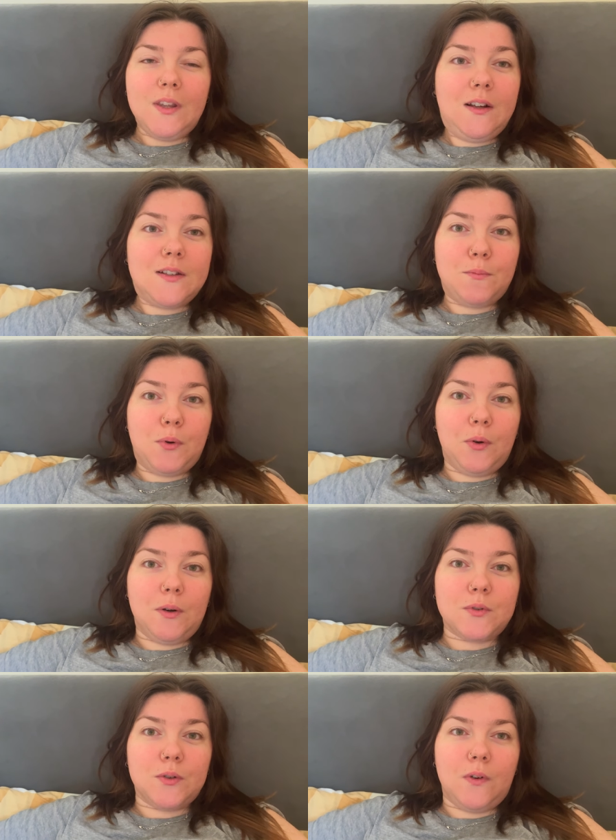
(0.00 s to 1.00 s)
that's the
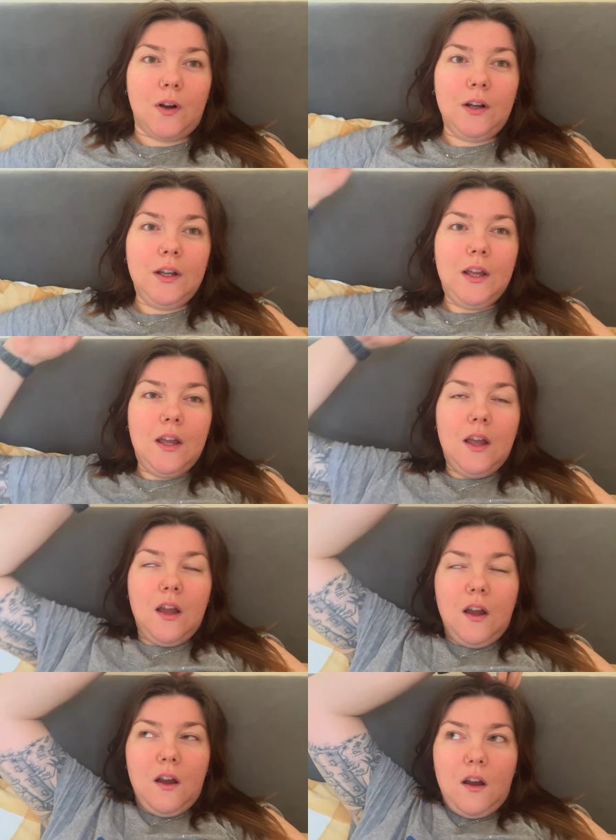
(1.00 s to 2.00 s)
program so far.
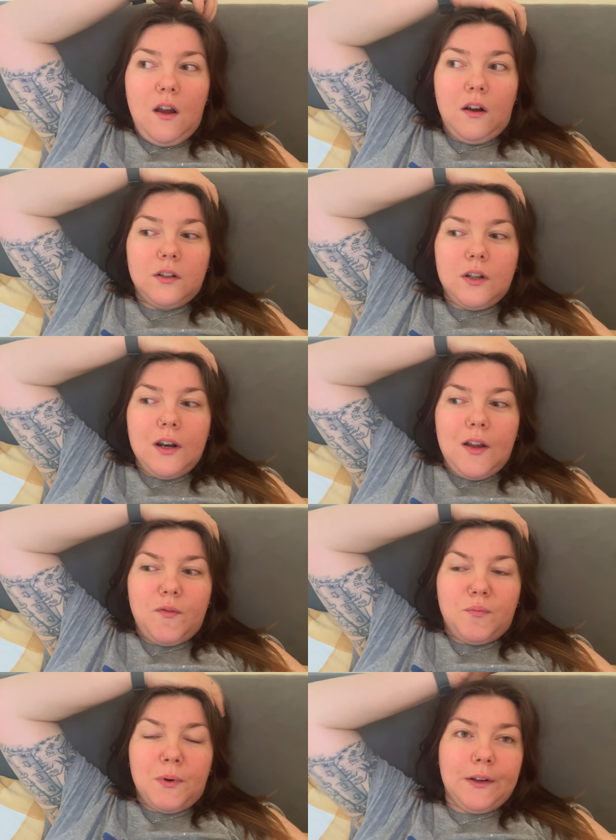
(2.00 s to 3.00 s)
I'm gonna
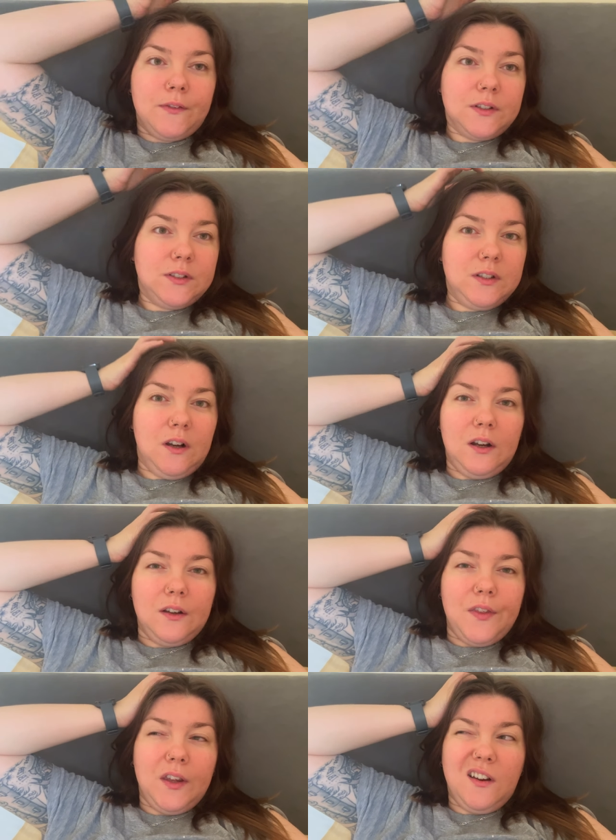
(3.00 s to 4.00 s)
have breakfast. I
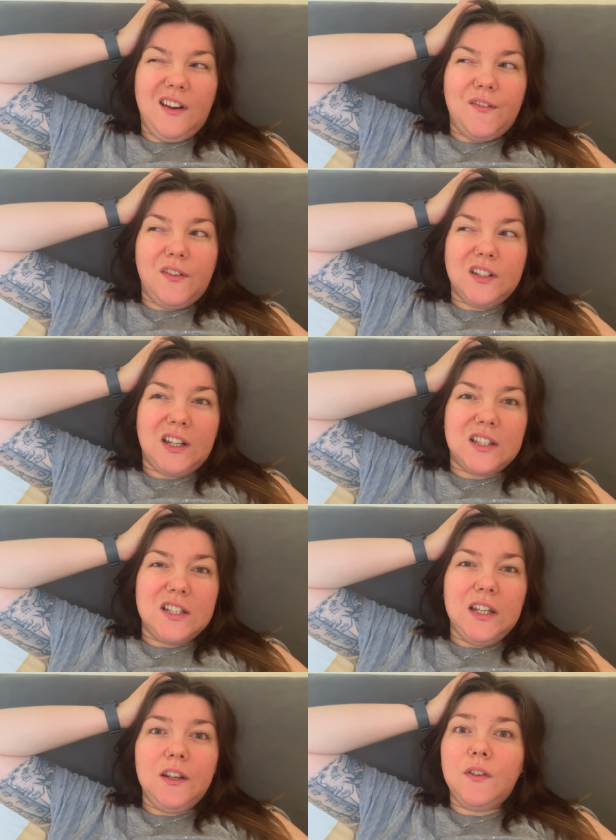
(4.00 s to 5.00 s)
think I have
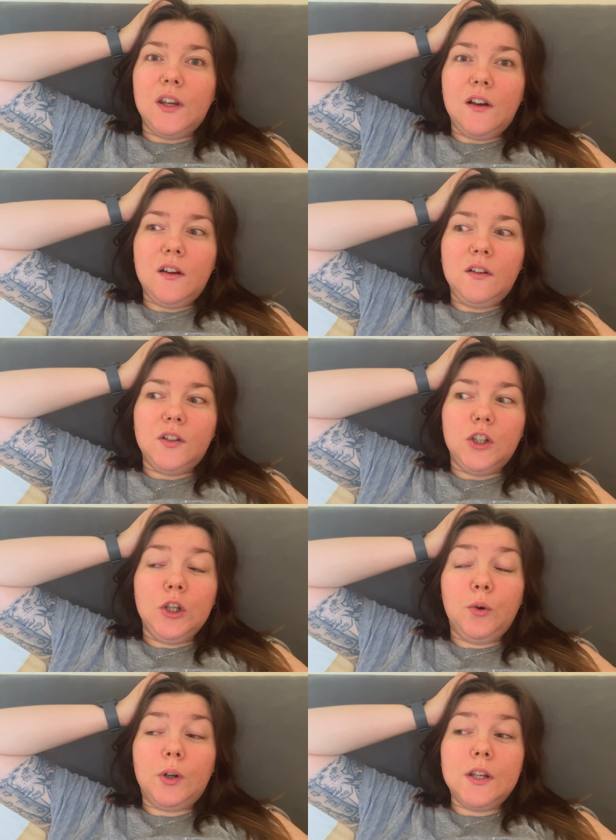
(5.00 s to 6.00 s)
Activia
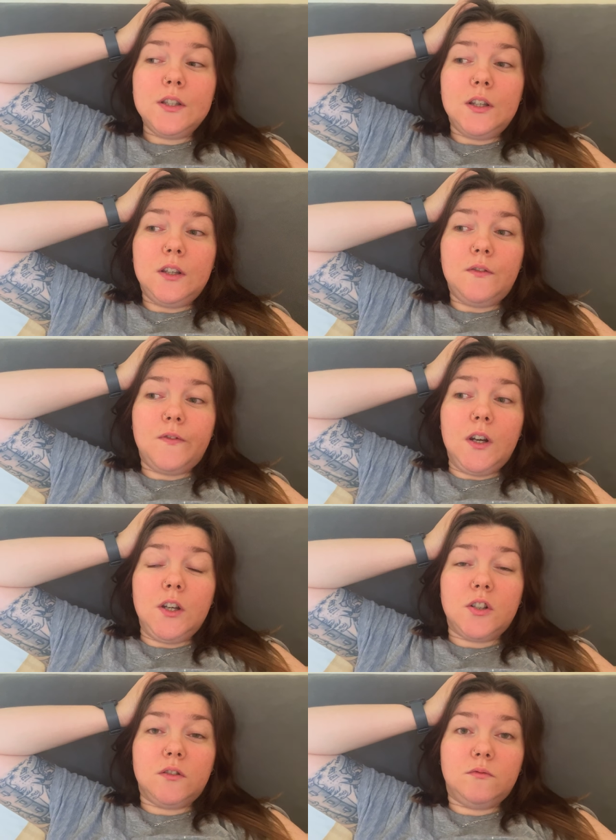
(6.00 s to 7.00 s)
yogurt in the
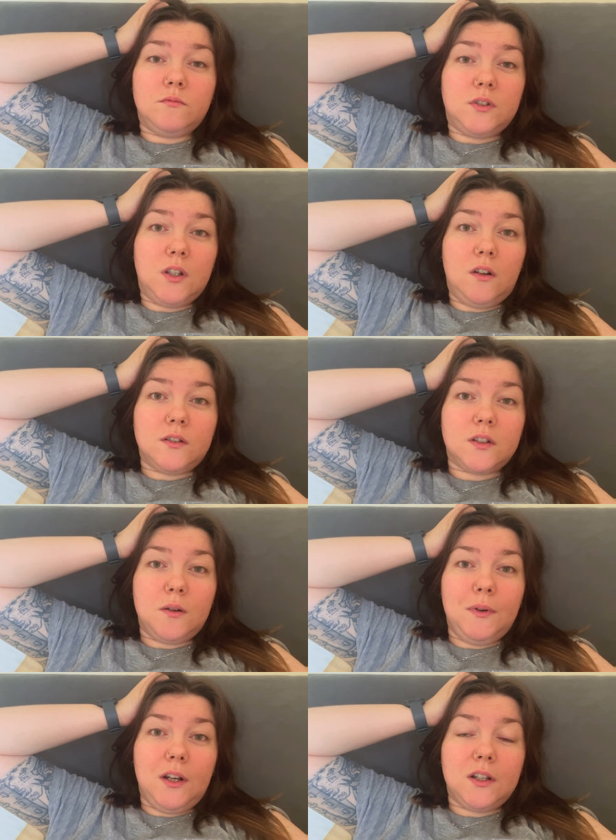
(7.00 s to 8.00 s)
fridge. So it's gonna
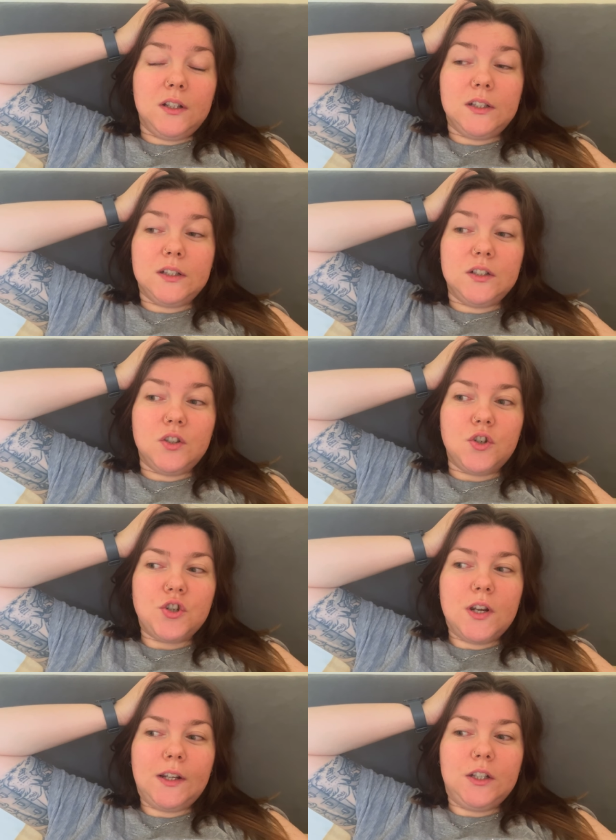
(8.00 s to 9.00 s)
be like a little
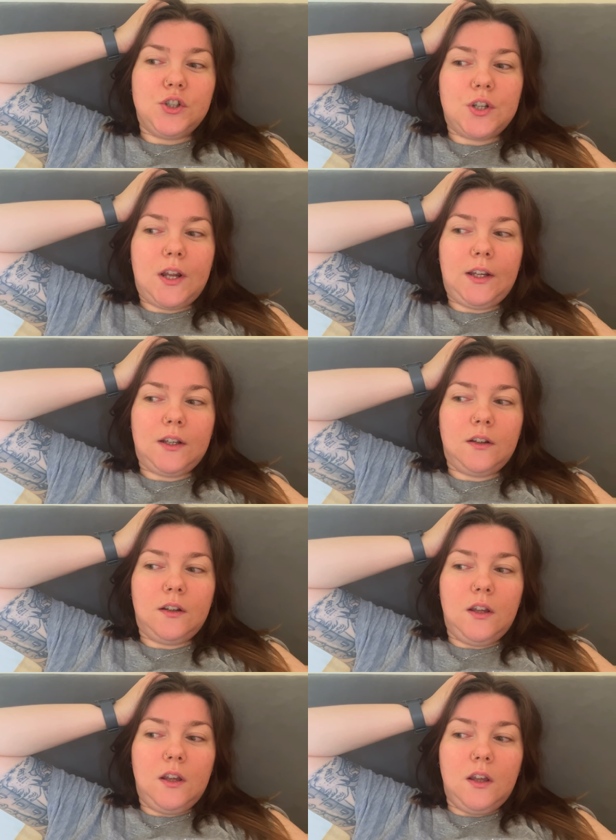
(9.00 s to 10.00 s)
snacky snack
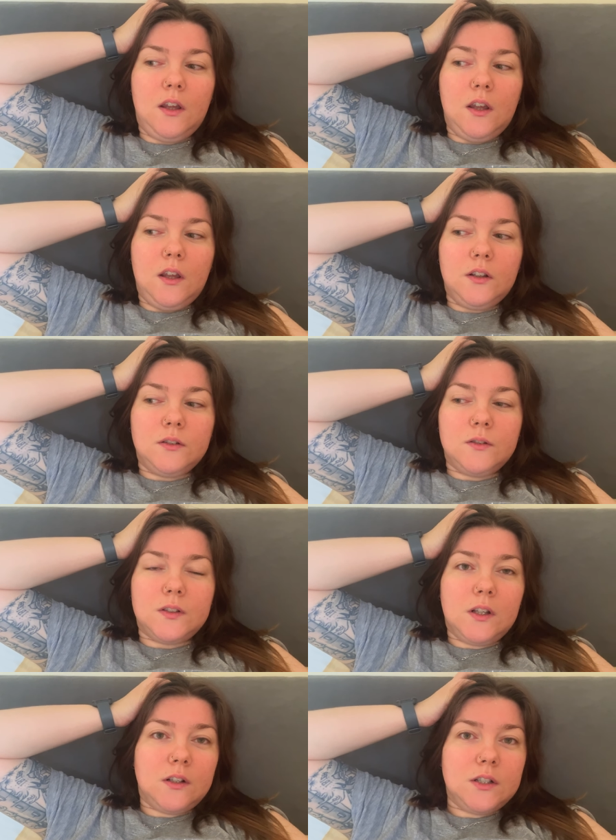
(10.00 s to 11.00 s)
to
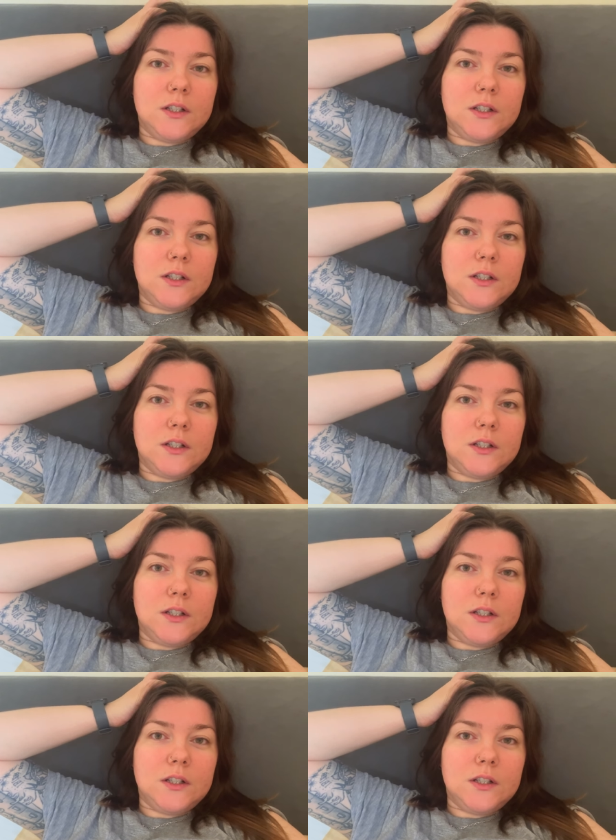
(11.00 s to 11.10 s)
start the